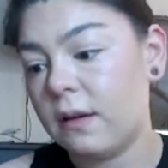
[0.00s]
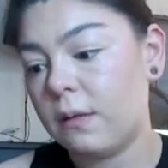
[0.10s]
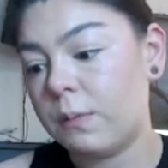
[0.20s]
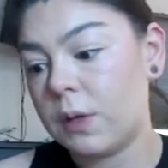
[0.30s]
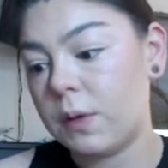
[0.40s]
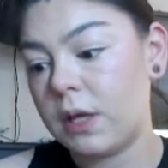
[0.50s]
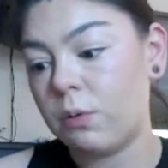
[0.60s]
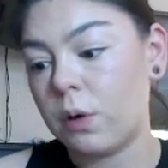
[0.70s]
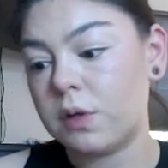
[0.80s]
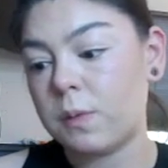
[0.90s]
Beauty
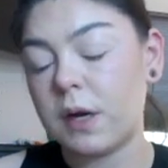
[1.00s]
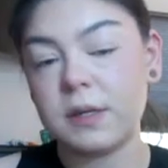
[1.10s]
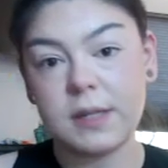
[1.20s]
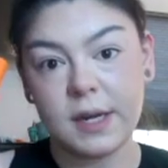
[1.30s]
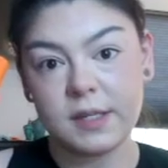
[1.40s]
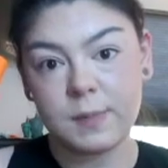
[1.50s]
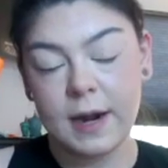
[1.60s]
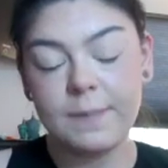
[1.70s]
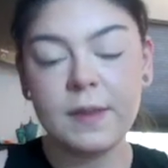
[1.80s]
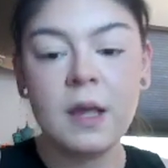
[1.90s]
Rose Water Setting
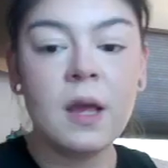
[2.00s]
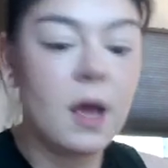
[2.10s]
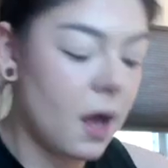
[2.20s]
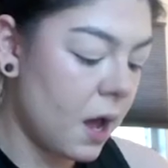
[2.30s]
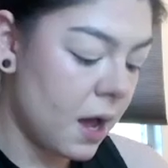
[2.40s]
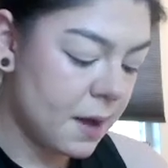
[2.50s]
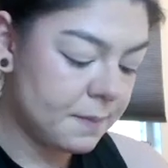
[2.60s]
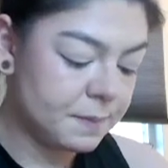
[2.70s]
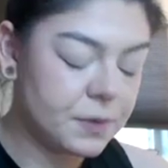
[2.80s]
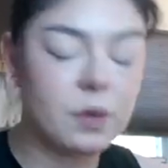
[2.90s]
Spray. So
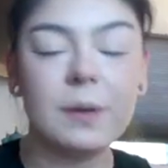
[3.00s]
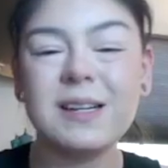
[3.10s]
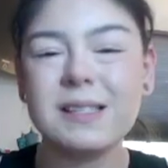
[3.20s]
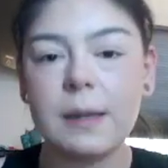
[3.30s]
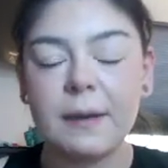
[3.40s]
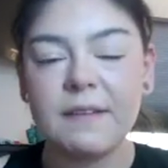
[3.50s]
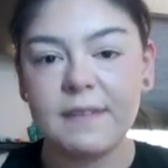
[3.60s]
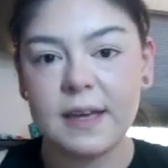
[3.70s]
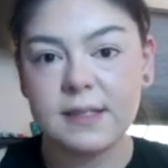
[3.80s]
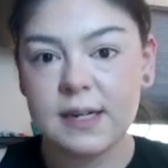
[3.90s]
I'm going to set my
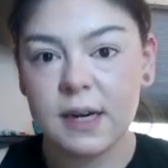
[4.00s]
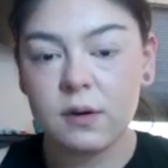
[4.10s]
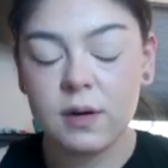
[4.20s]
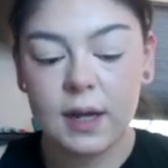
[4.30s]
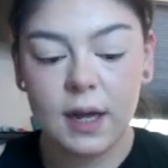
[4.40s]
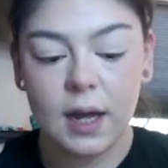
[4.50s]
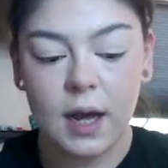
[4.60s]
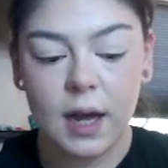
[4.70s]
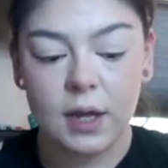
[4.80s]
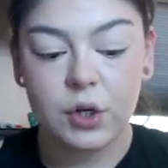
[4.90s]
face now.
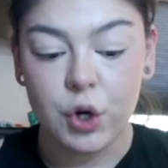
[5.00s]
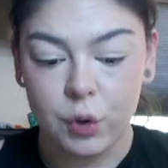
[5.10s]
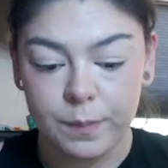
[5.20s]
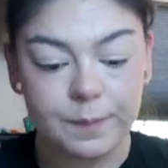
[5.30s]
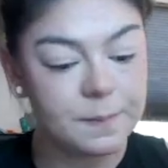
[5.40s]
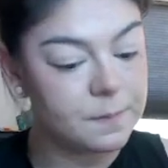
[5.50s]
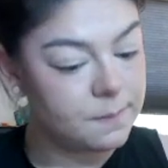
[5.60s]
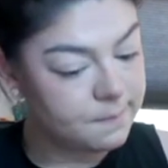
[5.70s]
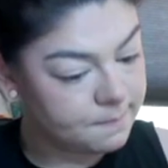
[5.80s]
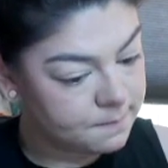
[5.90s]
Nope.
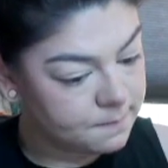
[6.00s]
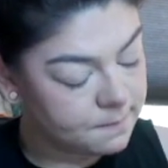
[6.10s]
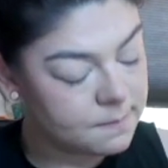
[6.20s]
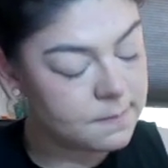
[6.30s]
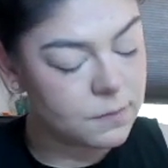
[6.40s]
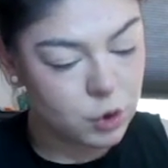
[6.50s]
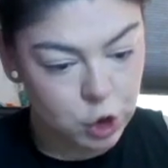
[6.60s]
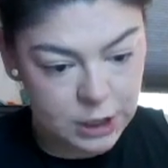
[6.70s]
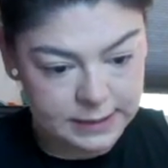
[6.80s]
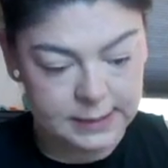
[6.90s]

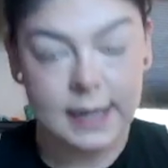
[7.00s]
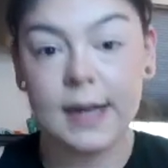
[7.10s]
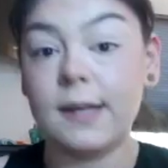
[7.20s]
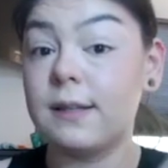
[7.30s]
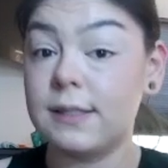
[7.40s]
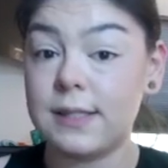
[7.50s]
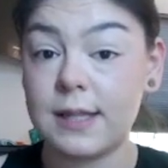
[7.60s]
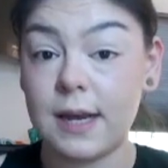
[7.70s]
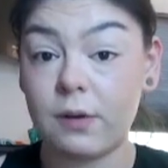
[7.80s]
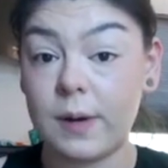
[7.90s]
Just kidding. Did
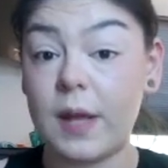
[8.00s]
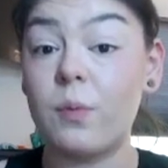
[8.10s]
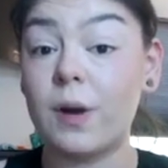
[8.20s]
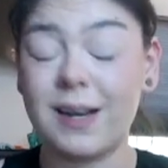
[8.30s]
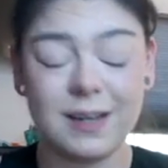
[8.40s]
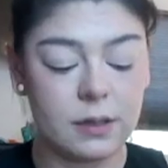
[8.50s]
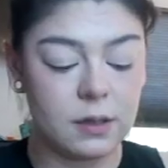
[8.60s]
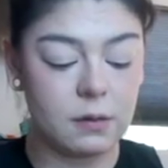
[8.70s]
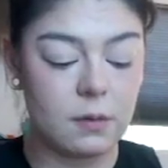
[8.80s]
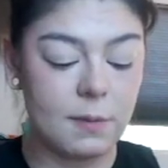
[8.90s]
that already. We're going to
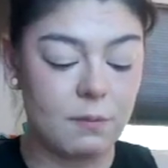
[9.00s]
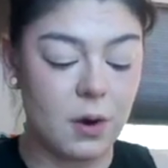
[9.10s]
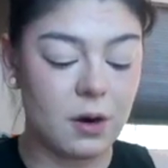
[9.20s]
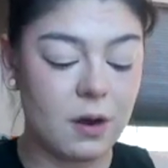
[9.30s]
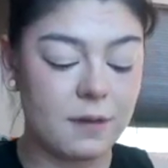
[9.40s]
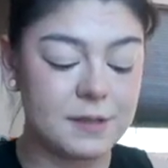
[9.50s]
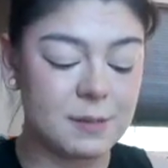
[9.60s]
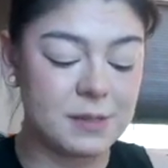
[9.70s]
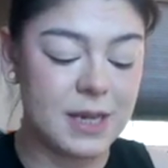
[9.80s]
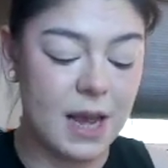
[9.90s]
mark off
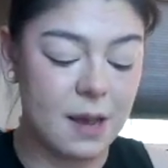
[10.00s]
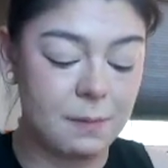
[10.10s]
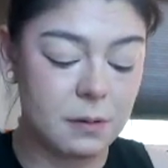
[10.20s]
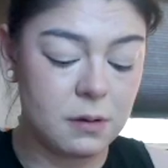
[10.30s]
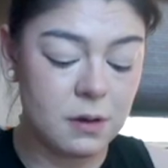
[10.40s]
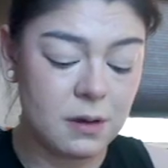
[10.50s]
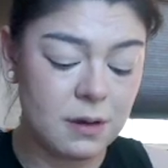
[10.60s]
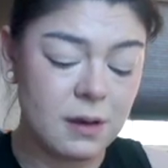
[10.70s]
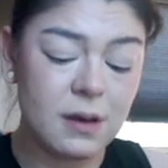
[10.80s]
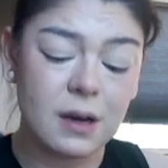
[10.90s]
some tape
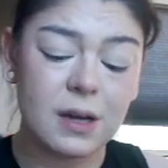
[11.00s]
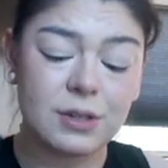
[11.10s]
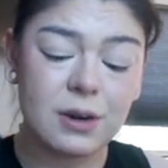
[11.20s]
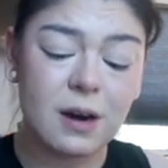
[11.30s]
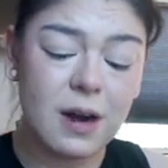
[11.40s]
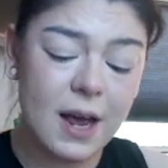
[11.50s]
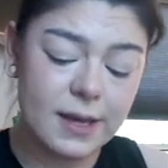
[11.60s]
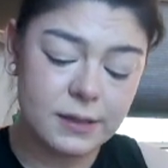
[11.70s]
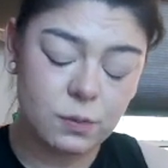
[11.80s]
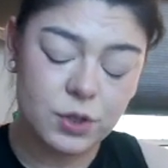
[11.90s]
under our
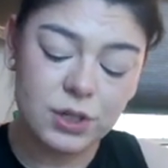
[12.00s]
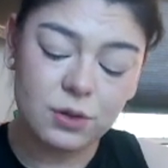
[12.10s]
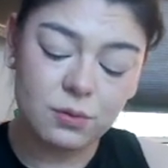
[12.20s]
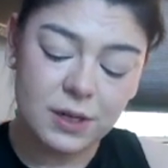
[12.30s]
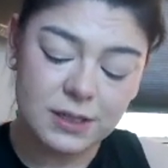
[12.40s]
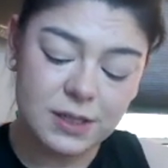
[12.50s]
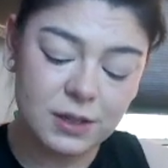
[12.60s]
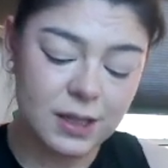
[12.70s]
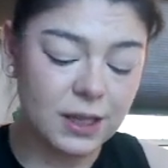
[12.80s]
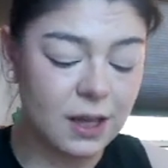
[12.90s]
eyes, which I don't
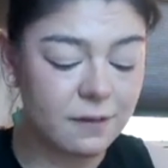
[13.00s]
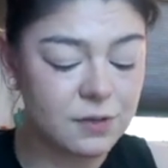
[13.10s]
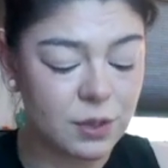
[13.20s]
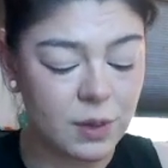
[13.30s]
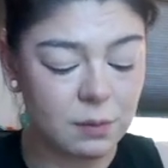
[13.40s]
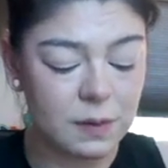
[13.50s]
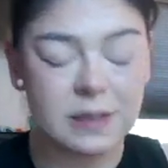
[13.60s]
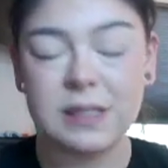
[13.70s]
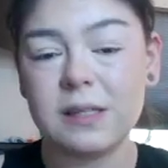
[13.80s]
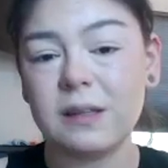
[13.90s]
necessarily love doing
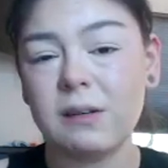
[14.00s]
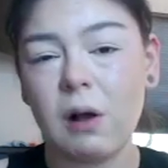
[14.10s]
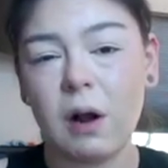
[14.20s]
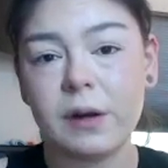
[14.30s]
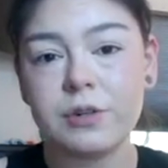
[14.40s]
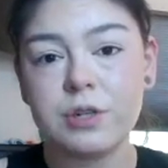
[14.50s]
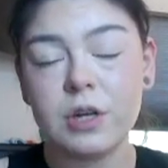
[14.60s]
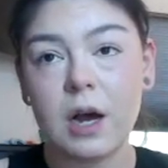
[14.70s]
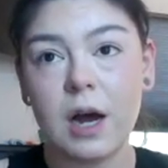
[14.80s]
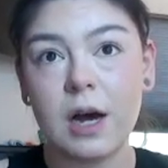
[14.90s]
because it's a little harsh.
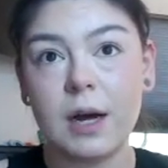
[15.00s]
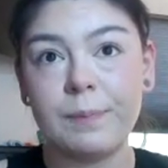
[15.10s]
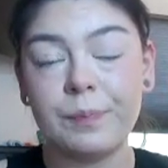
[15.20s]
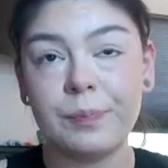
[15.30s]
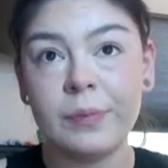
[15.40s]
And